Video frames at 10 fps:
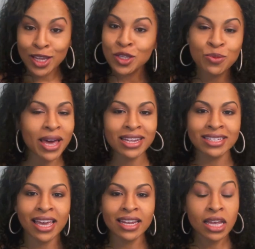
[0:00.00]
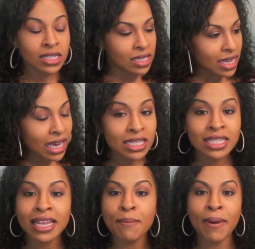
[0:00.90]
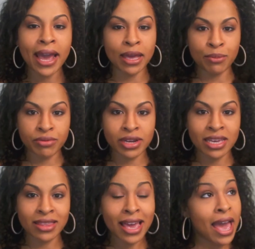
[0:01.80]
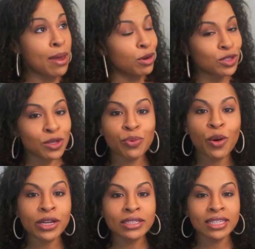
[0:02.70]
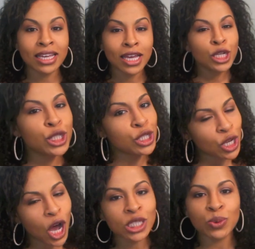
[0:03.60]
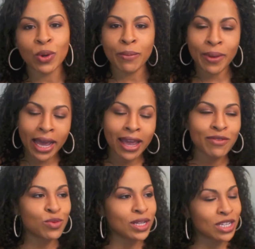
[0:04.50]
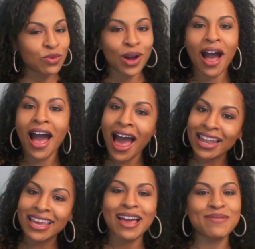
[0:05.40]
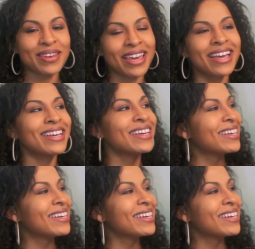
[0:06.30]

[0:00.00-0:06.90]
to meditate, to take a step back and breathe, and most importantly, to toss one back every once in a while. Holla at me.